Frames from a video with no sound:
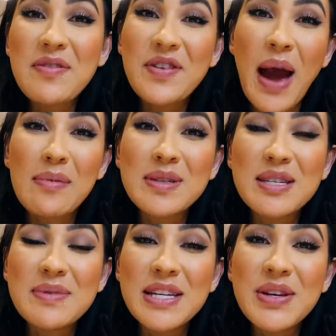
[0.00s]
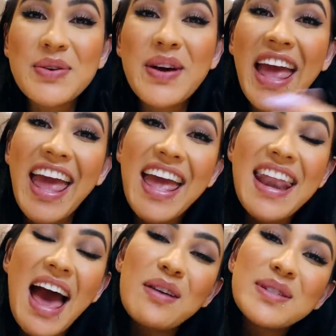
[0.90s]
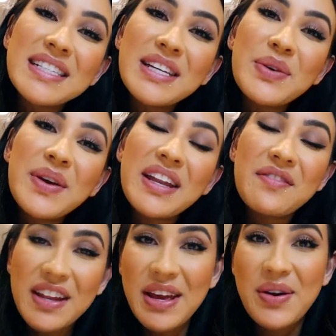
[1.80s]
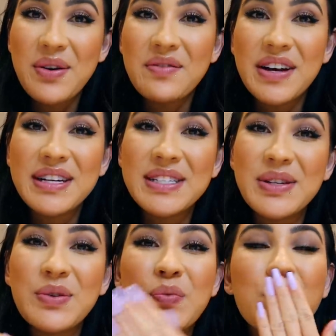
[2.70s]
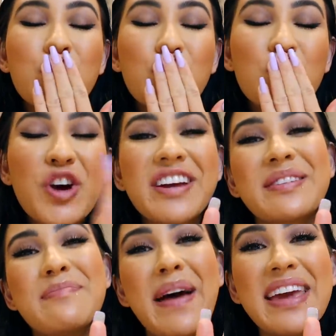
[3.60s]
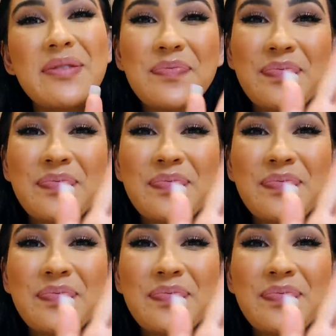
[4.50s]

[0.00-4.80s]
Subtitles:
if you happen to be new, and I will see you in a video very soon. Bye.